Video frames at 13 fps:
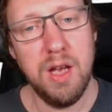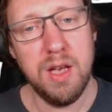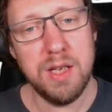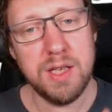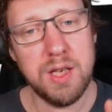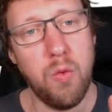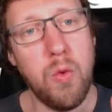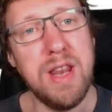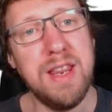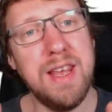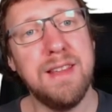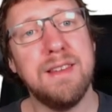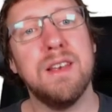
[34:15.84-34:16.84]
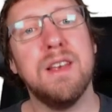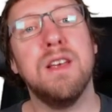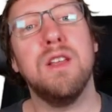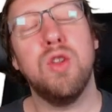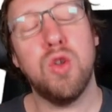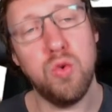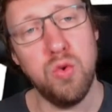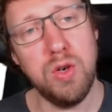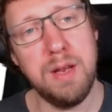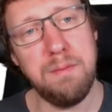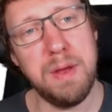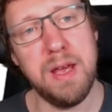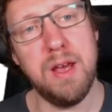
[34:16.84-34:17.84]
So we need 2
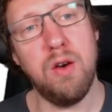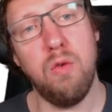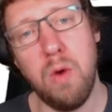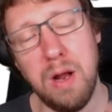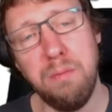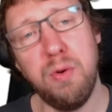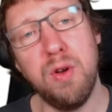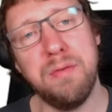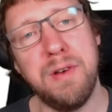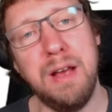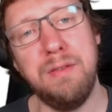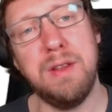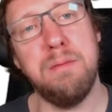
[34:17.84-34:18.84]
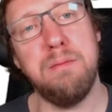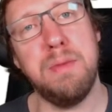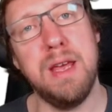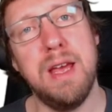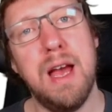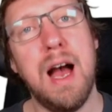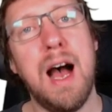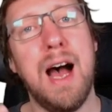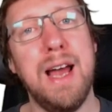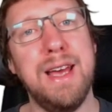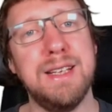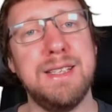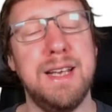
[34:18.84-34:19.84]
dB or 1.5 dB
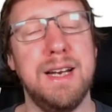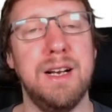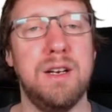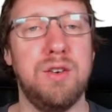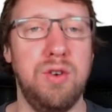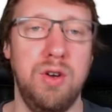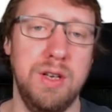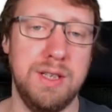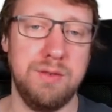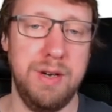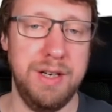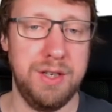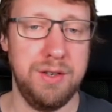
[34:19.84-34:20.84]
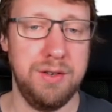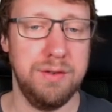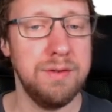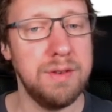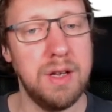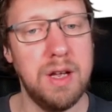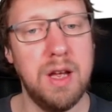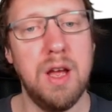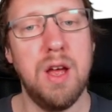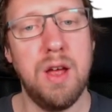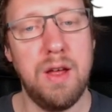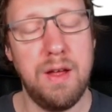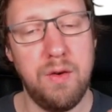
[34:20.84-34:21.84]
higher signal-to-noise ratio
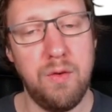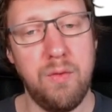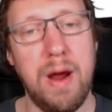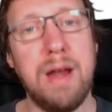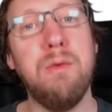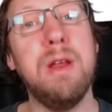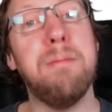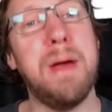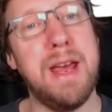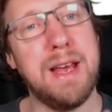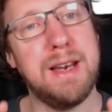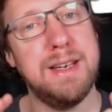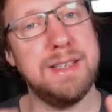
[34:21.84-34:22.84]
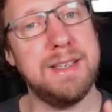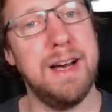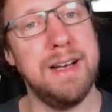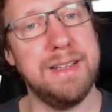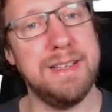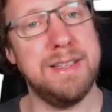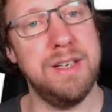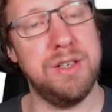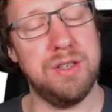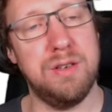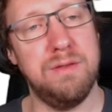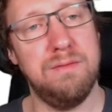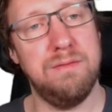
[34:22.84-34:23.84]
when we make this hard
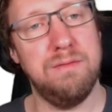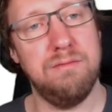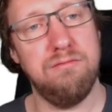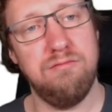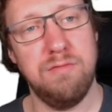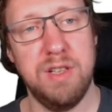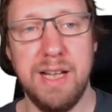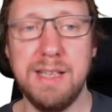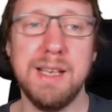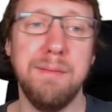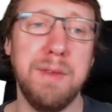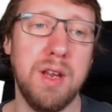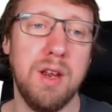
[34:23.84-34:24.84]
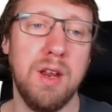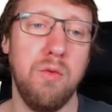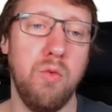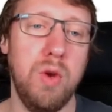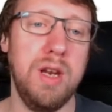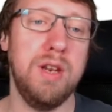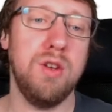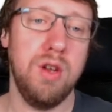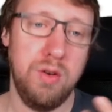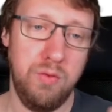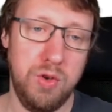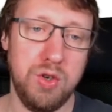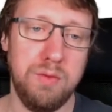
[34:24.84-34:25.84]
decision. And that's something we
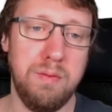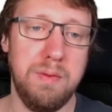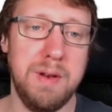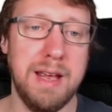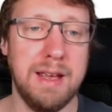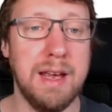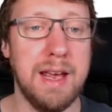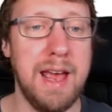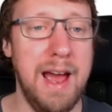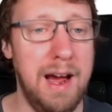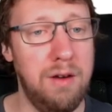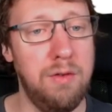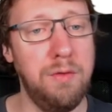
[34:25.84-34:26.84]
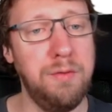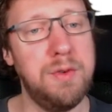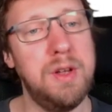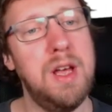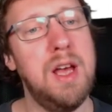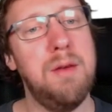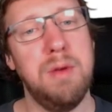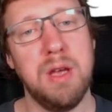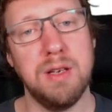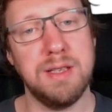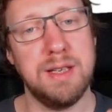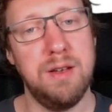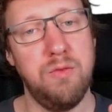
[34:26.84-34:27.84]
should take care of,
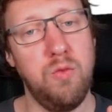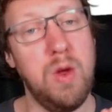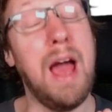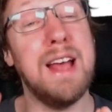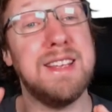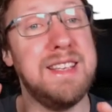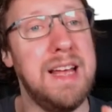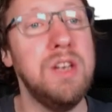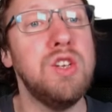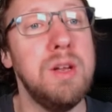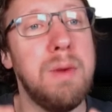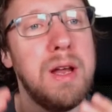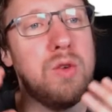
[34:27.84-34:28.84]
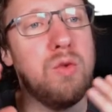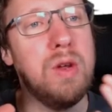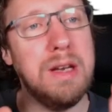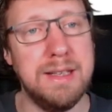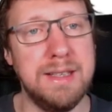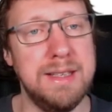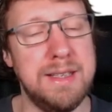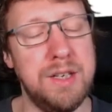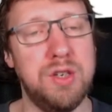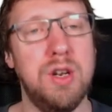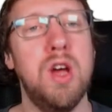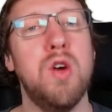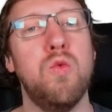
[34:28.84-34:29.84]
because we essentially, by doing this
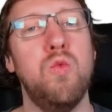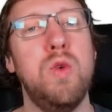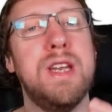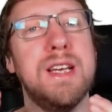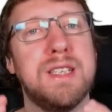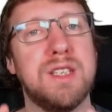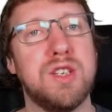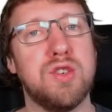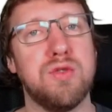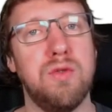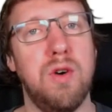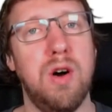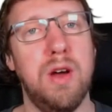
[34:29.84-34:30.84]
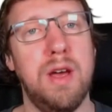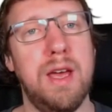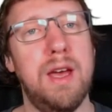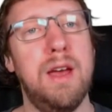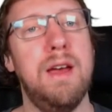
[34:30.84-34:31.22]
decision, we destroy